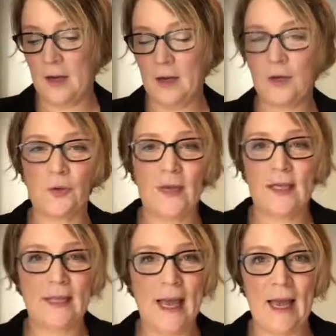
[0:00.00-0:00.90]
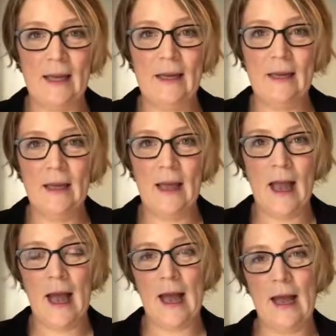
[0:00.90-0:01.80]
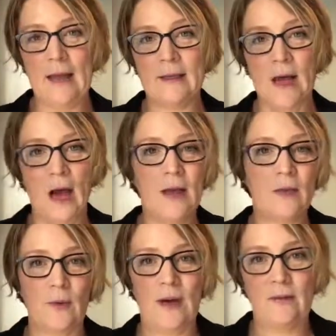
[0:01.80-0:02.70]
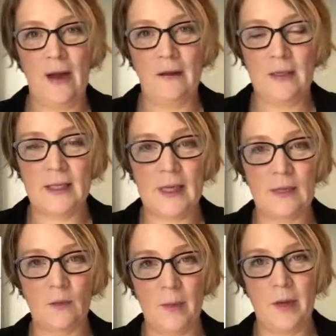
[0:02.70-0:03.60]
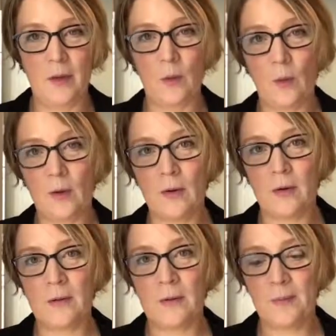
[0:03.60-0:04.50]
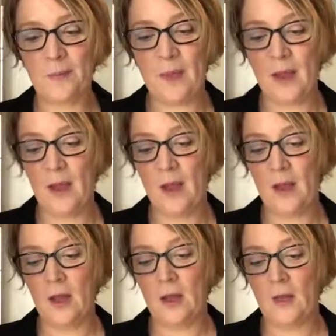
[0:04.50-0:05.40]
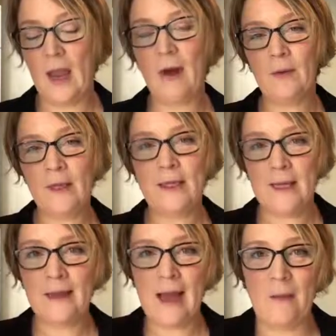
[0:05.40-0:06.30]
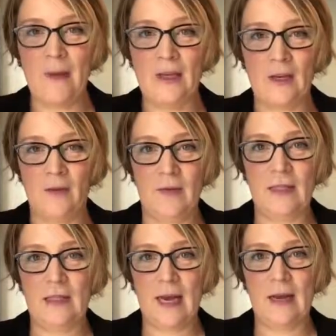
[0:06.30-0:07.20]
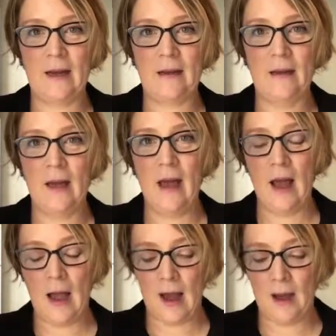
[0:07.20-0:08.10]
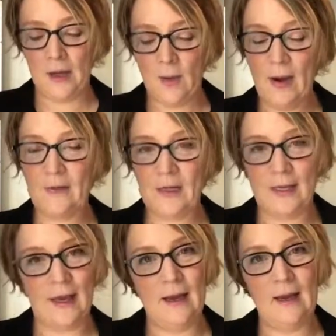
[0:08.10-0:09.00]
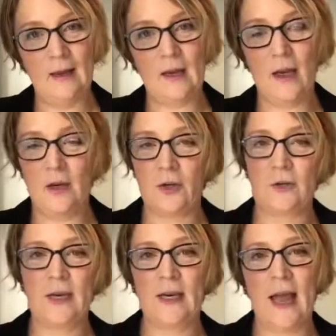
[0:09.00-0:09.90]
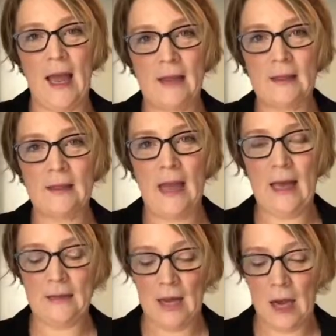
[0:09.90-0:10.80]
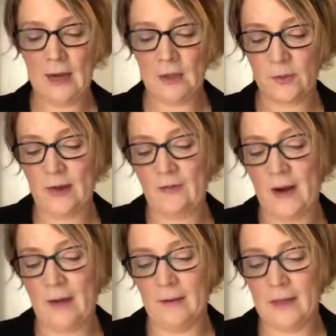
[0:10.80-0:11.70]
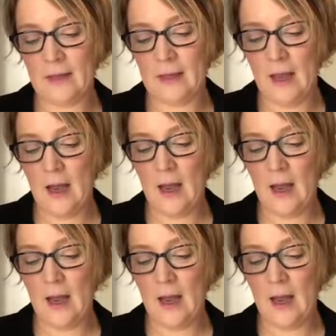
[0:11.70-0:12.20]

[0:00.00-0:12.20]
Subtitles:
country Z has the highest rate of violence against women in the world, you can't really say that based on this data. You have to say country X has the highest rate of violence